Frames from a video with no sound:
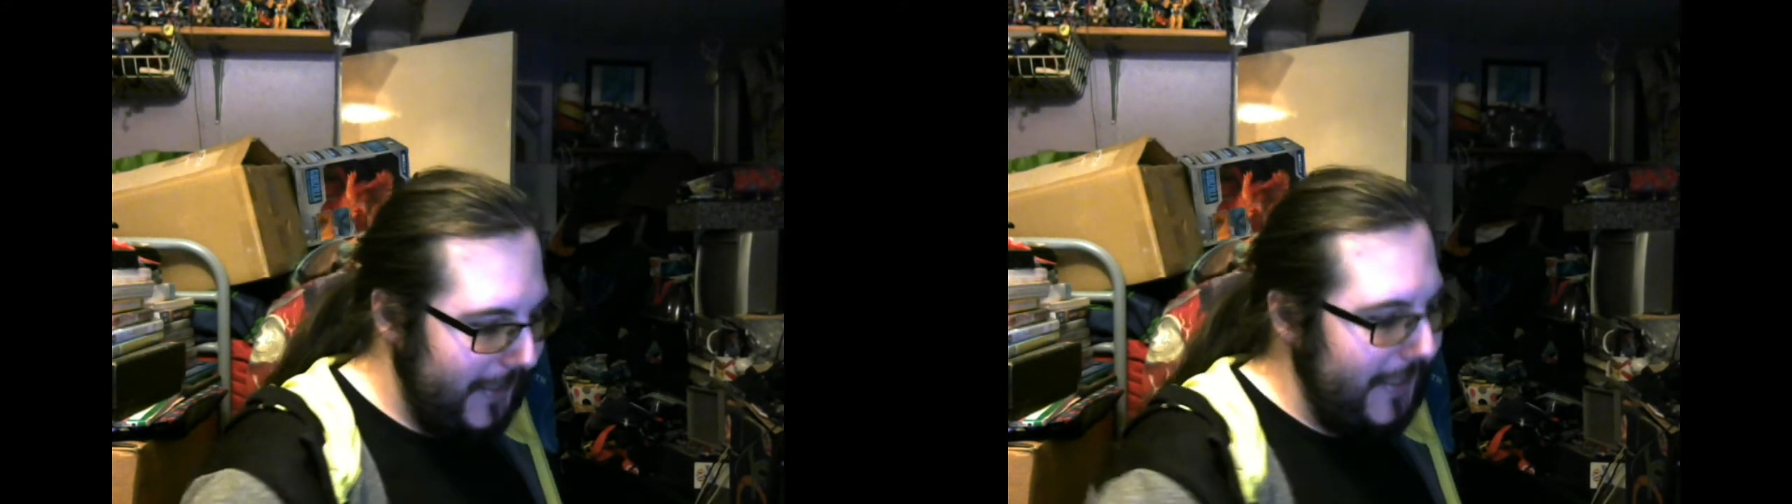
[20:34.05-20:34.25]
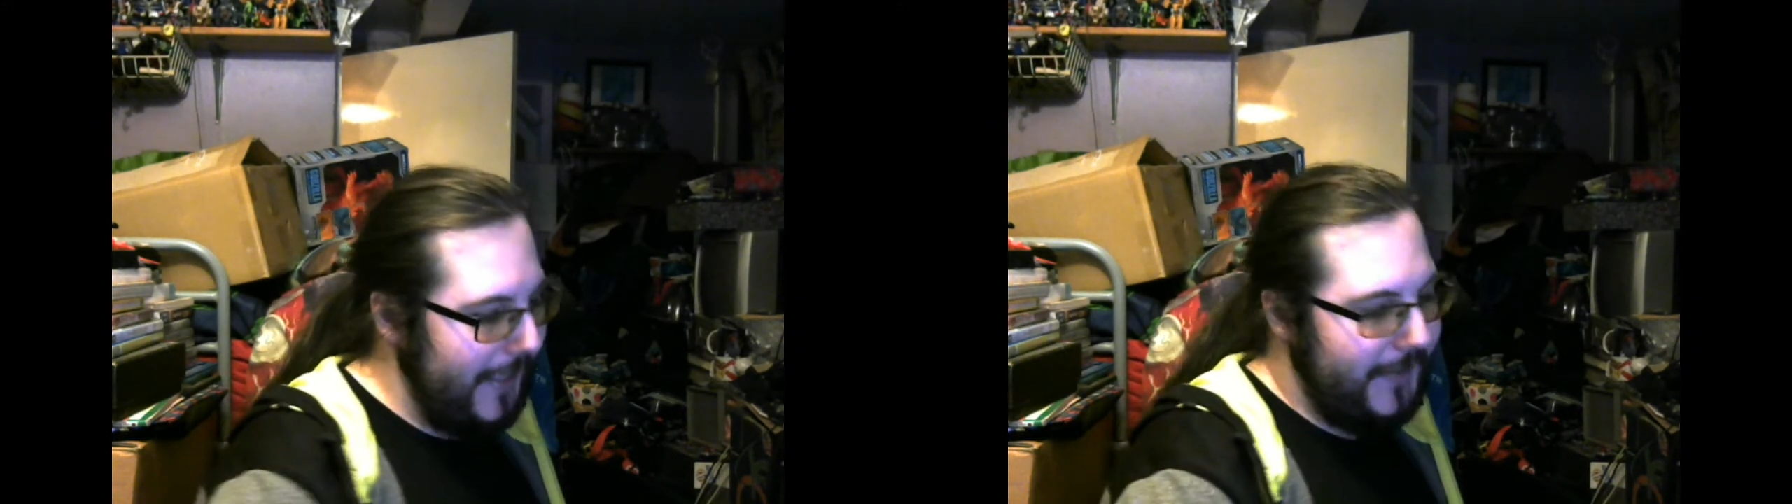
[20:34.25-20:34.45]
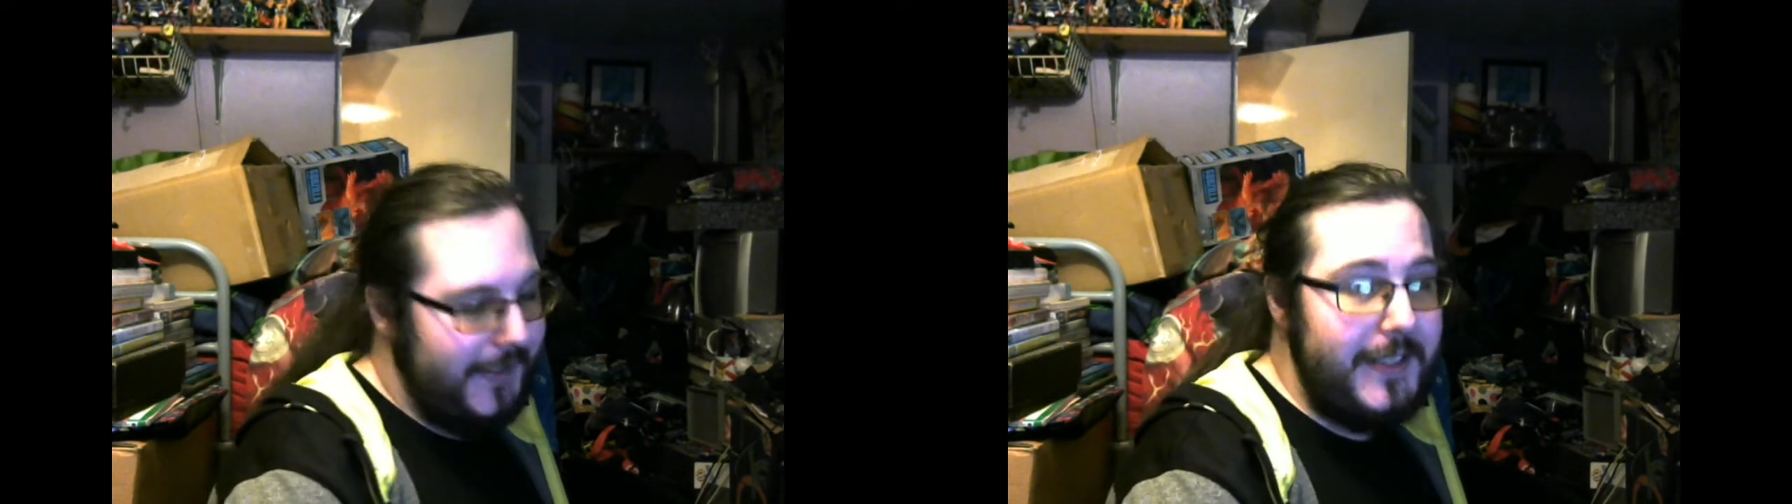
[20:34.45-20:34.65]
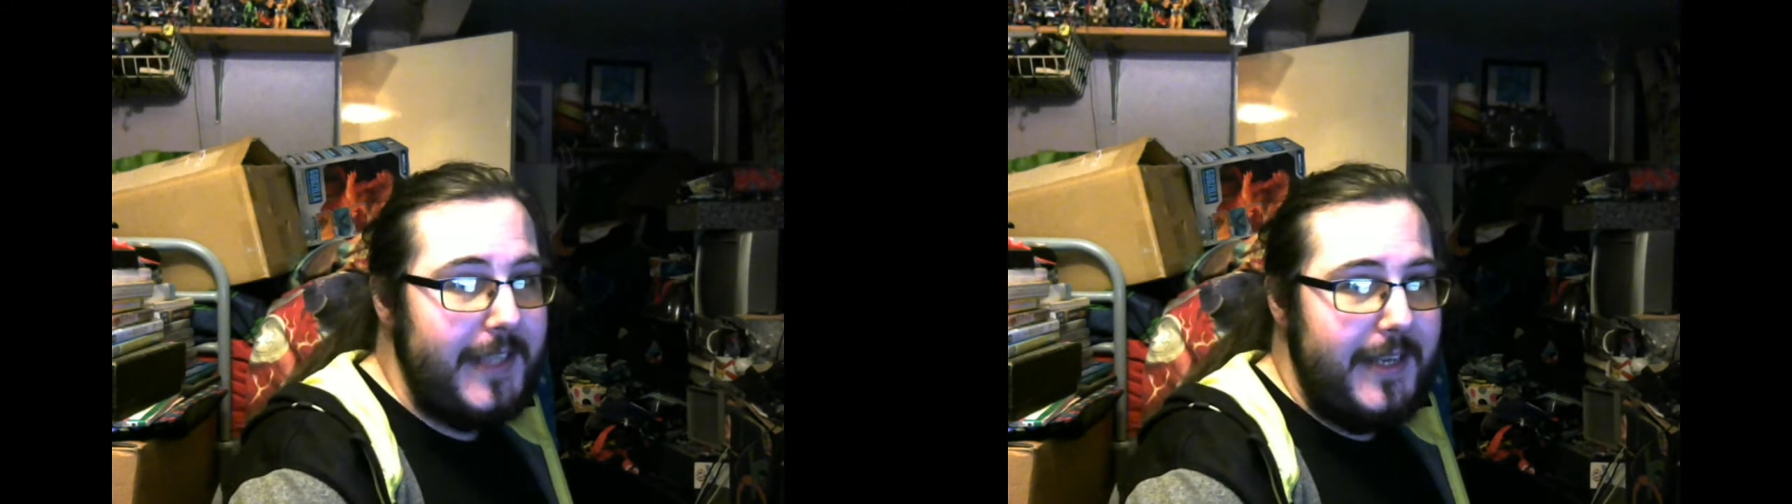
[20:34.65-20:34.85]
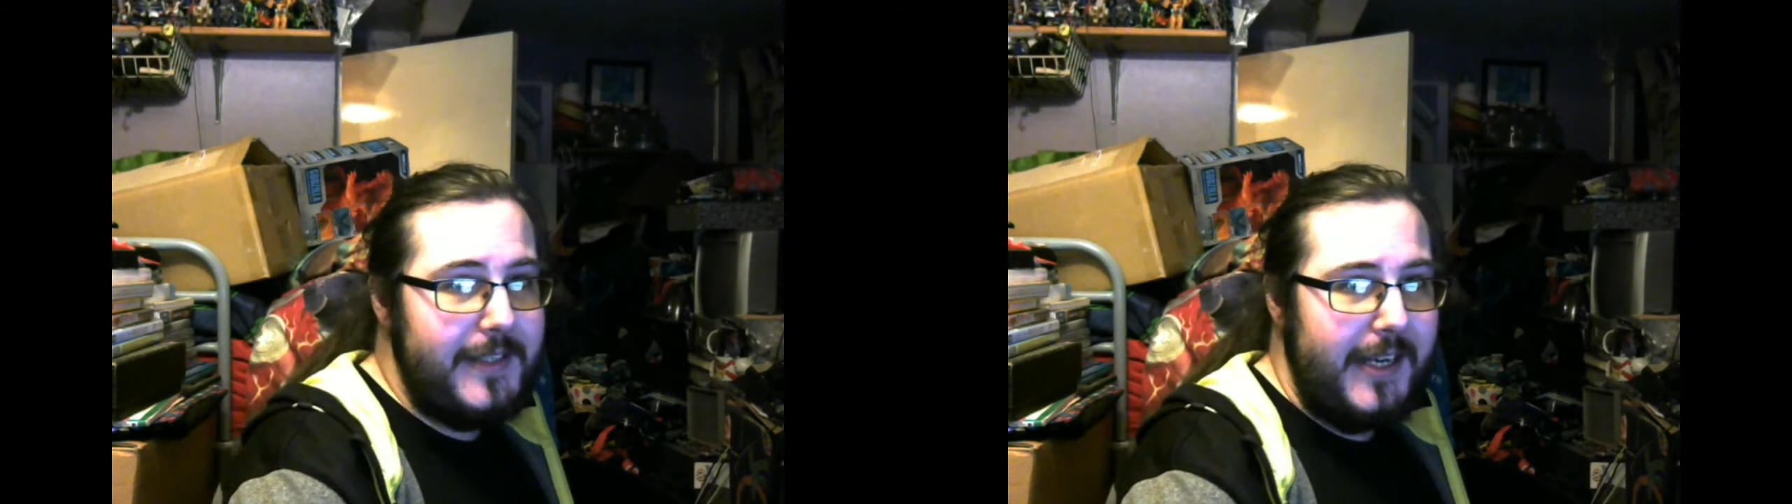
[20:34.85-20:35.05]
Yeah, these
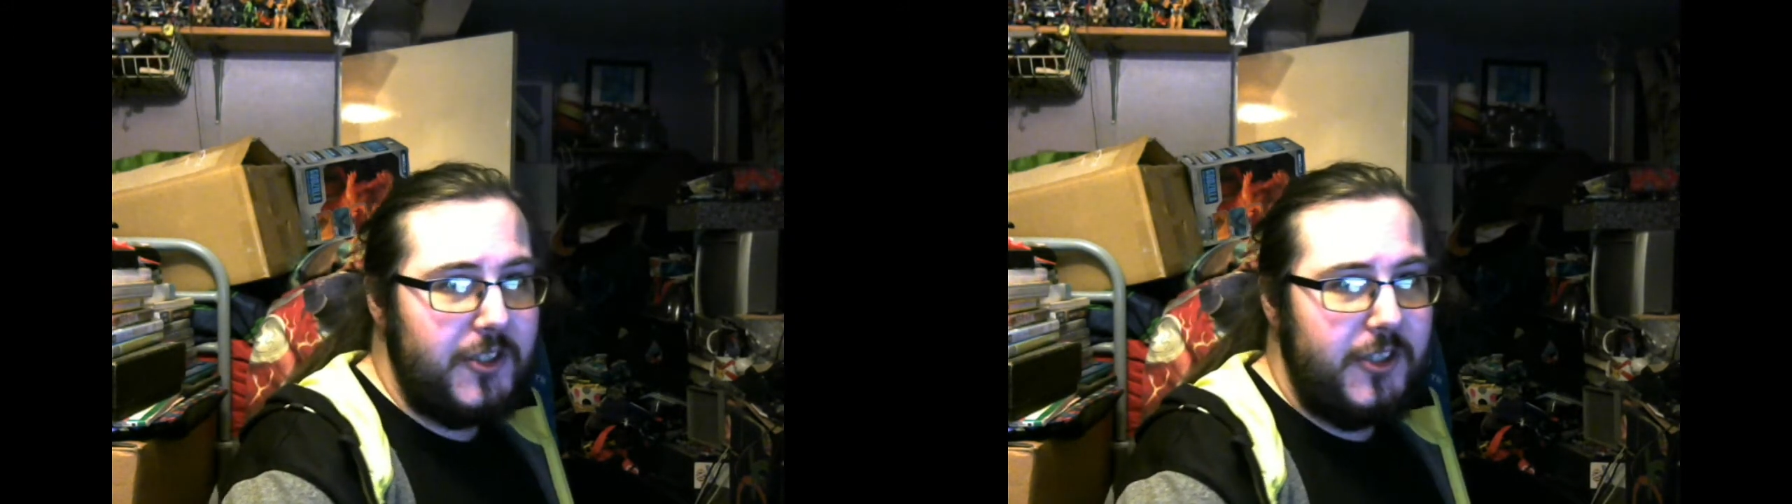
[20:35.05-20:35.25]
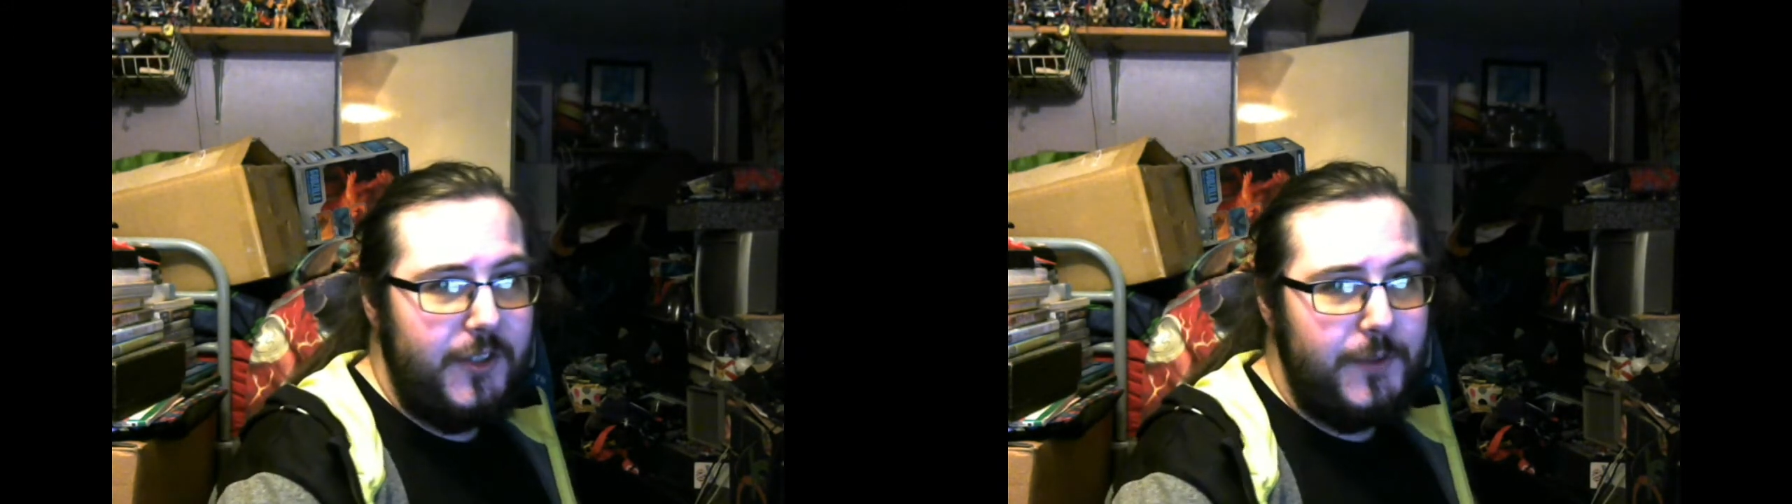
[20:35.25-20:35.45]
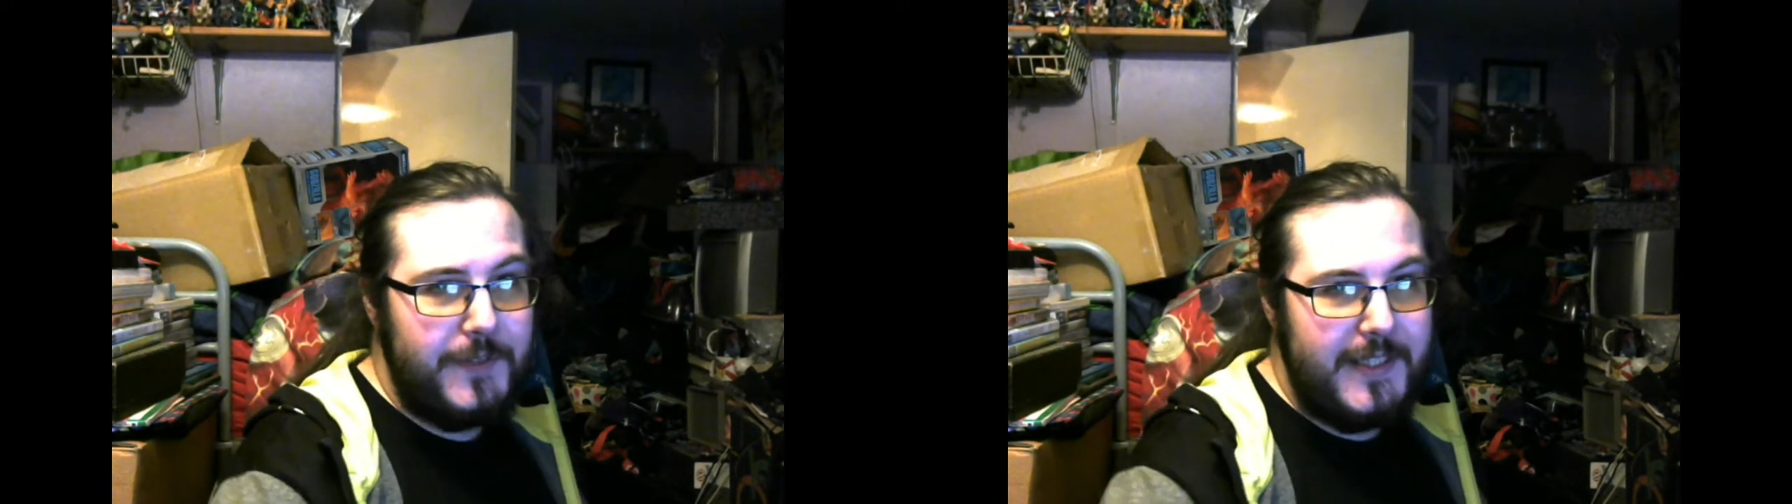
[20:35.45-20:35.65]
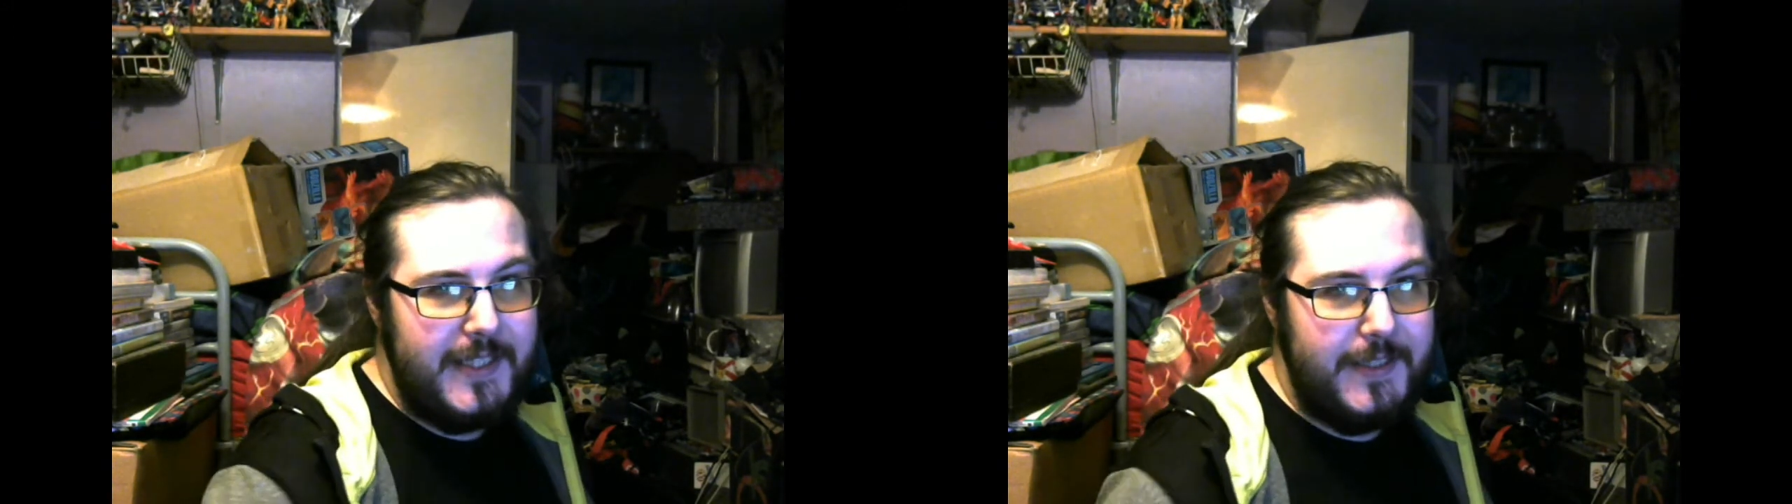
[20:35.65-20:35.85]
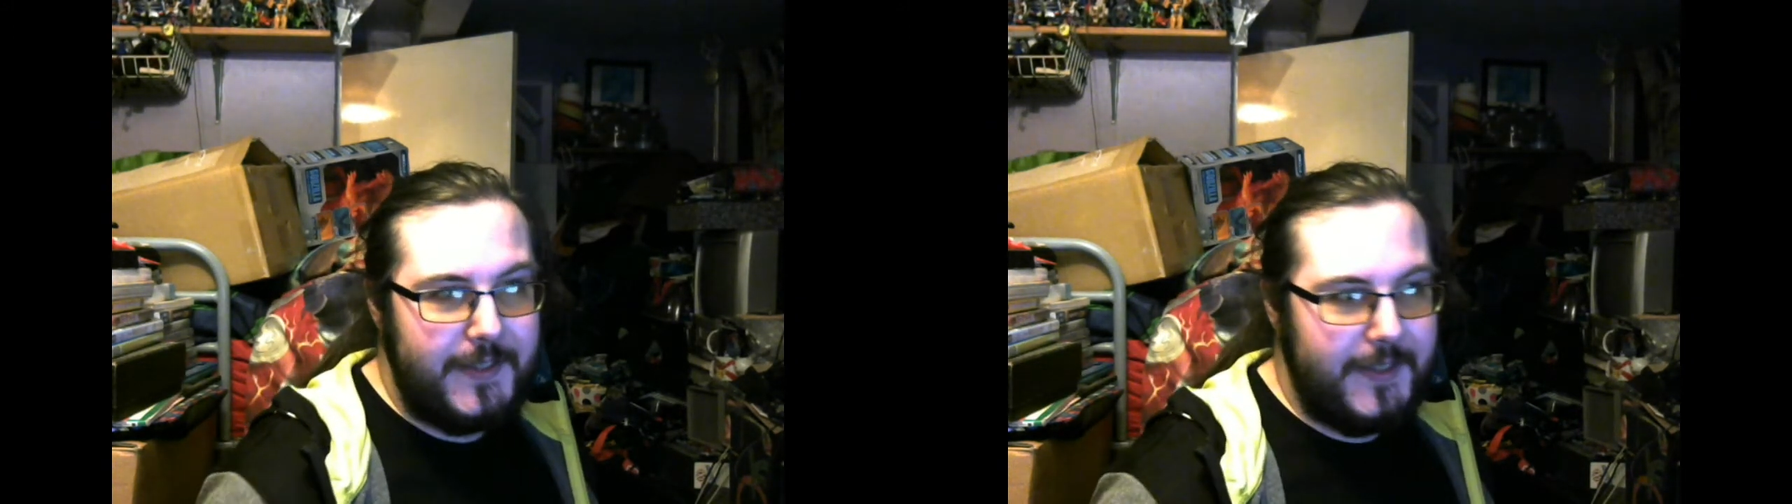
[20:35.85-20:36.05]
layers actually use the
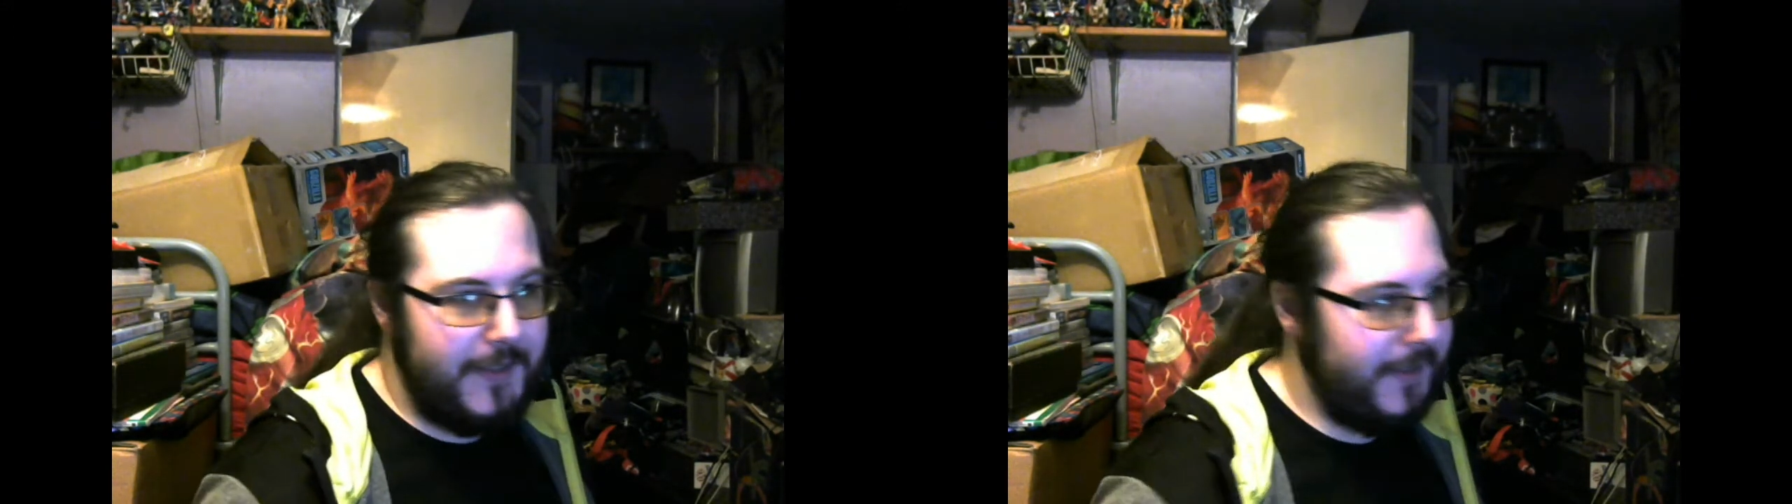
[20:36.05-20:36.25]
teeth.